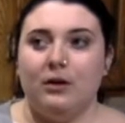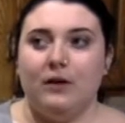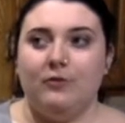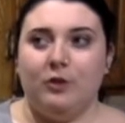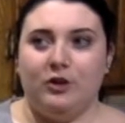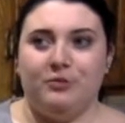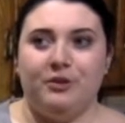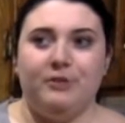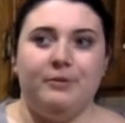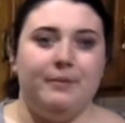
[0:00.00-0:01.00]
Of course, but
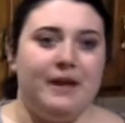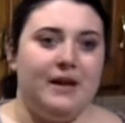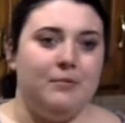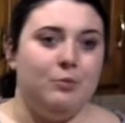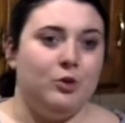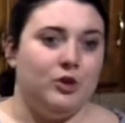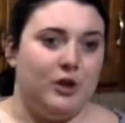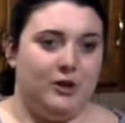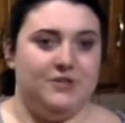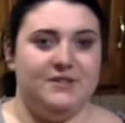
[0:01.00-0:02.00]
you'll be paying more
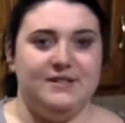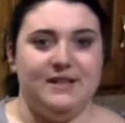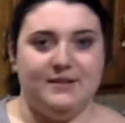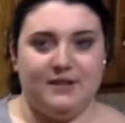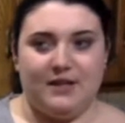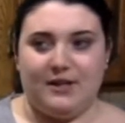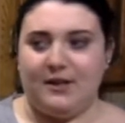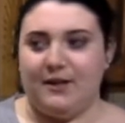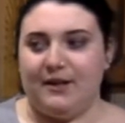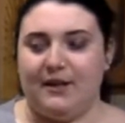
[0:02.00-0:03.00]
dollars and cents at the end
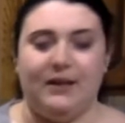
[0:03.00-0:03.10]
of the day.